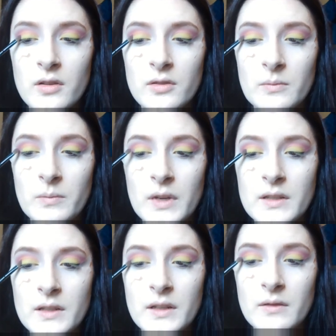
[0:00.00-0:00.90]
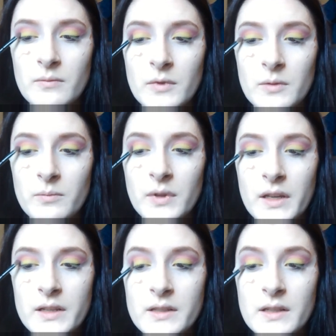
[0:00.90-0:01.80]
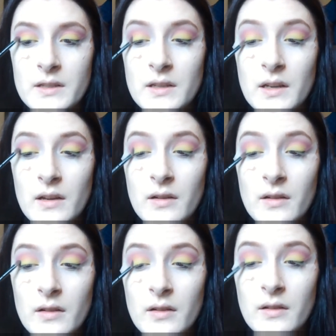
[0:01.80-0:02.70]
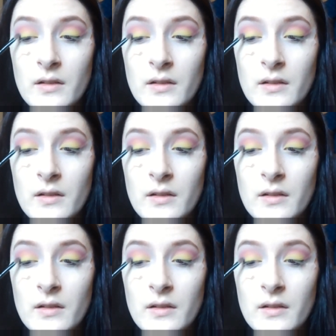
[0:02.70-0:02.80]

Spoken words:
So basically we're going to place this here.